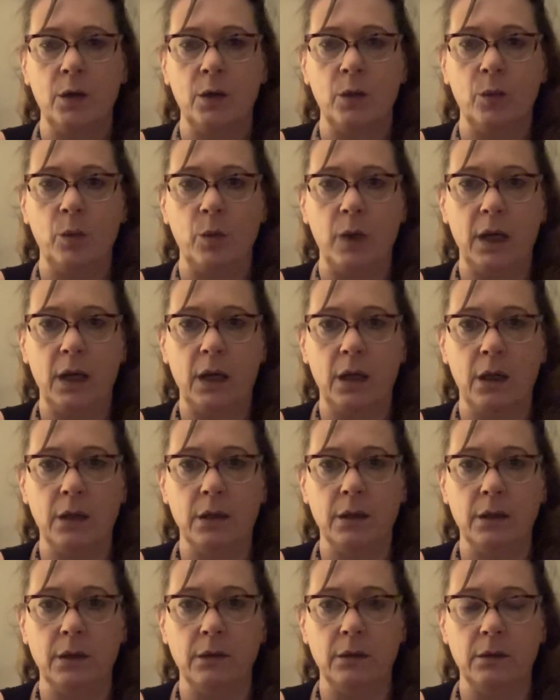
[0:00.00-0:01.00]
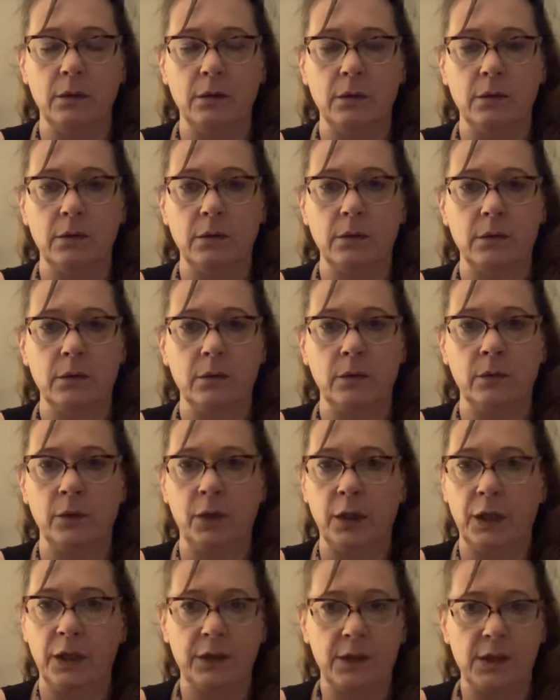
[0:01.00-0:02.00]
we can
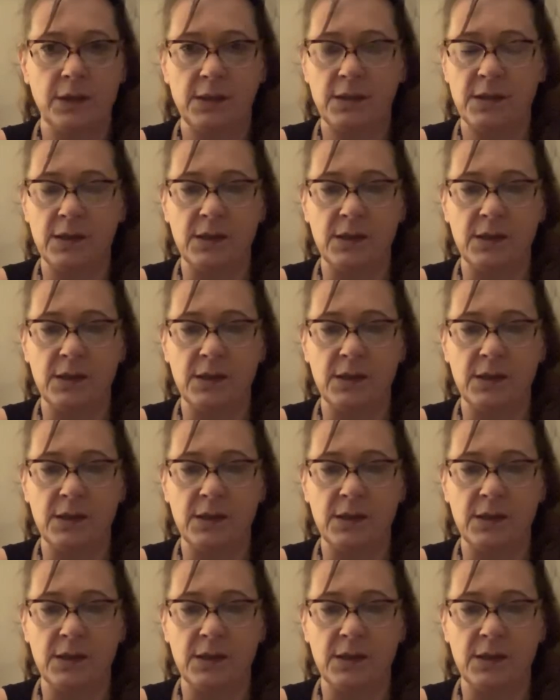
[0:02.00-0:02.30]
look at this